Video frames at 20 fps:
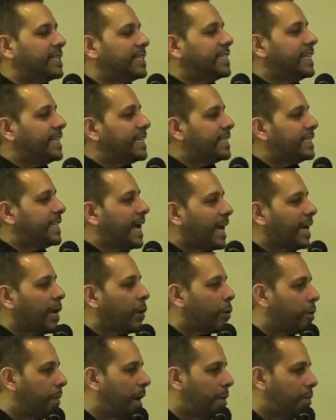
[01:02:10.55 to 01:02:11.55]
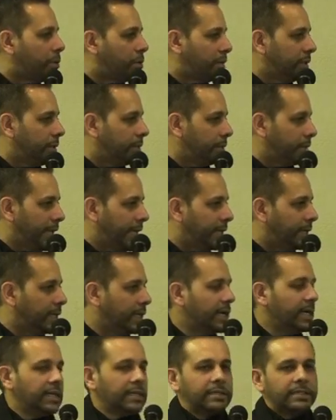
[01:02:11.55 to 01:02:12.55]
This is exactly what Ma'mun
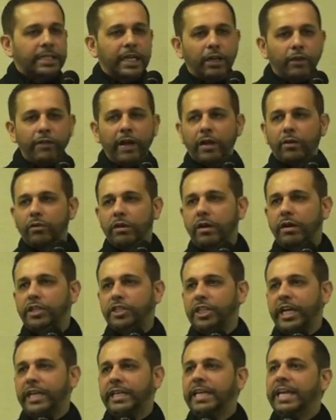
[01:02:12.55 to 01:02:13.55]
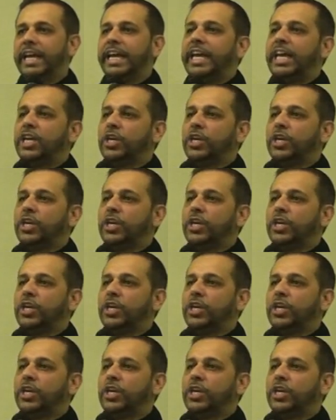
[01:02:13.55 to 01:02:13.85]
did, son of Harun al-Rashid.